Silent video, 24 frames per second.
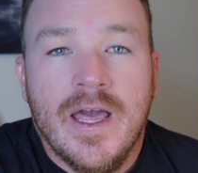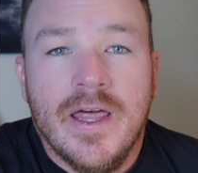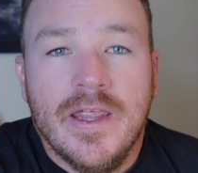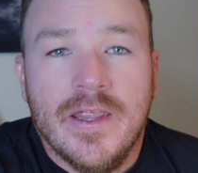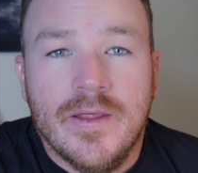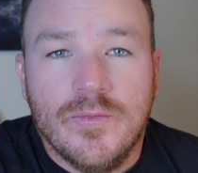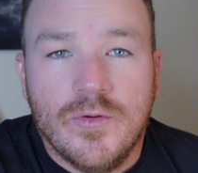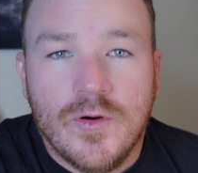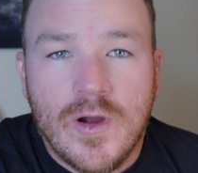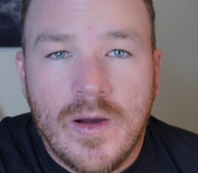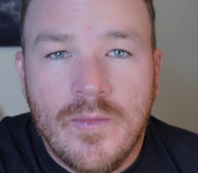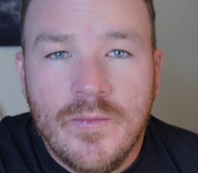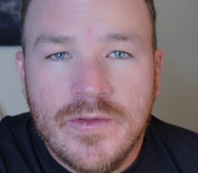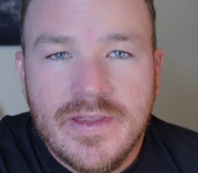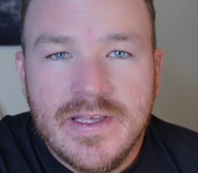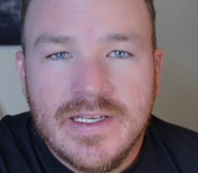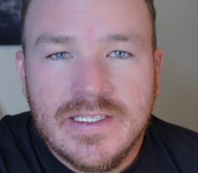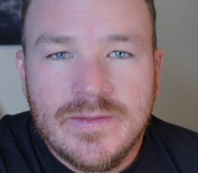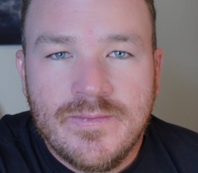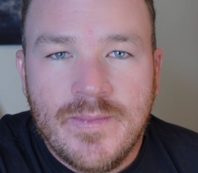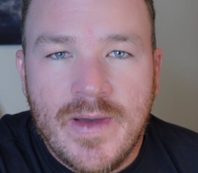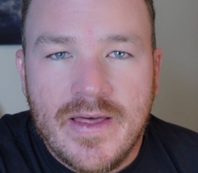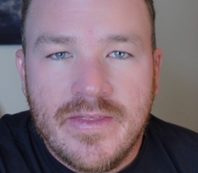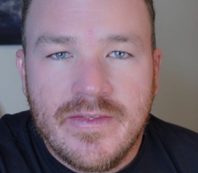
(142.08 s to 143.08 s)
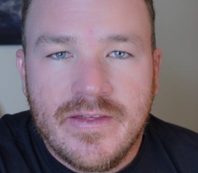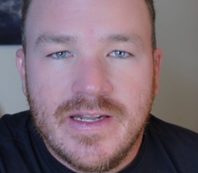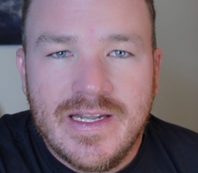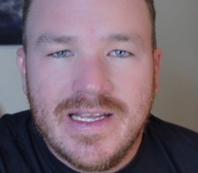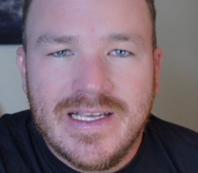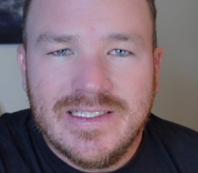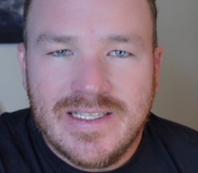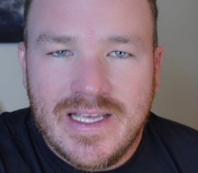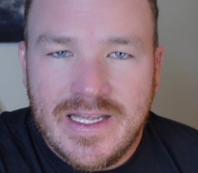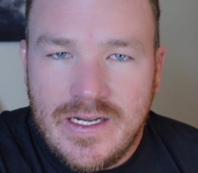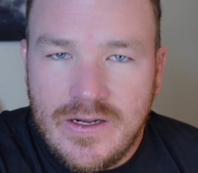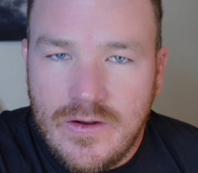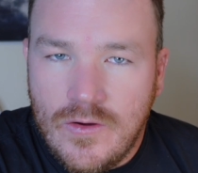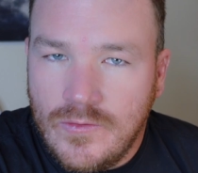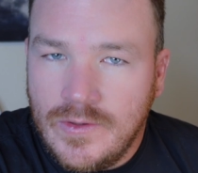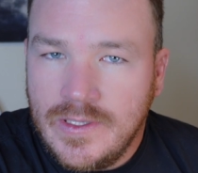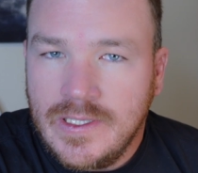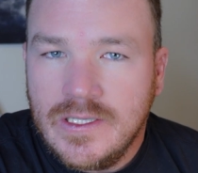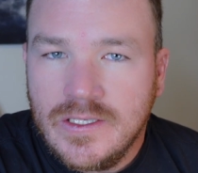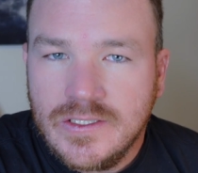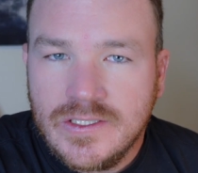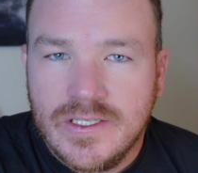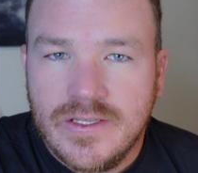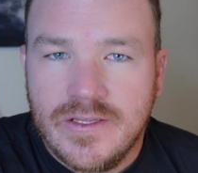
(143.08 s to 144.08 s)
The problem with this method is that it only
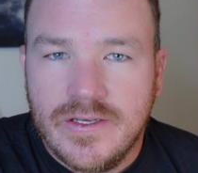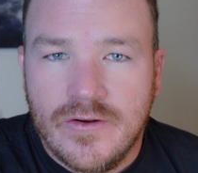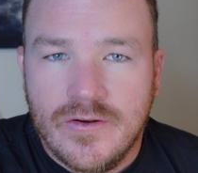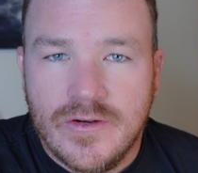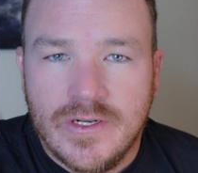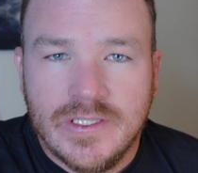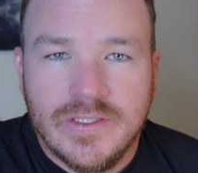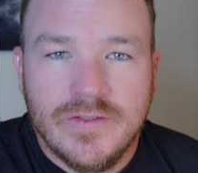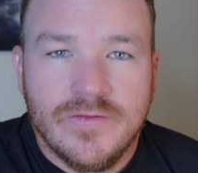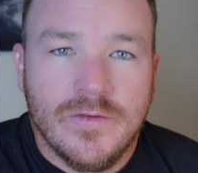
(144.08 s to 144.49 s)
looks at the earnings